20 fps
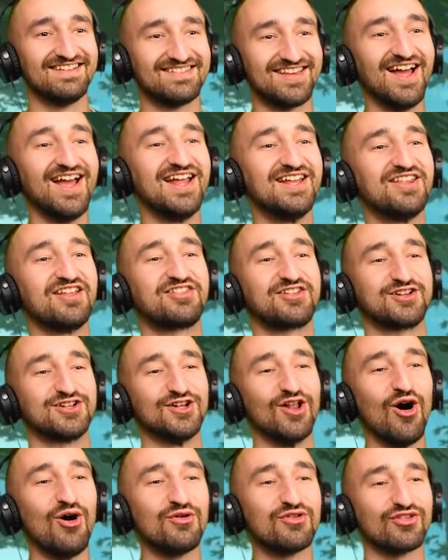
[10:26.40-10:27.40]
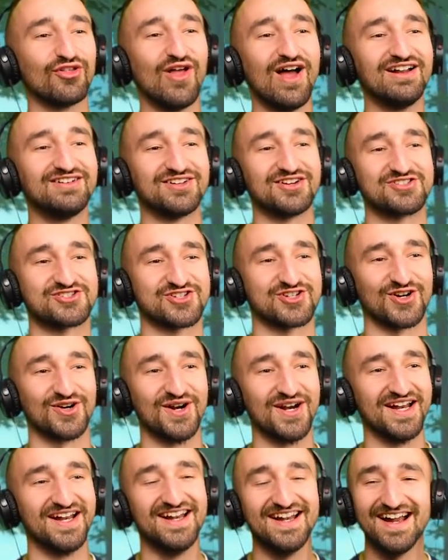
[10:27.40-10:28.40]
They just clotheslined a
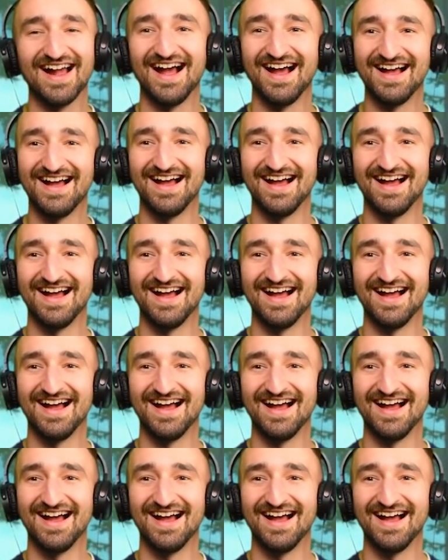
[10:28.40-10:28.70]
tree.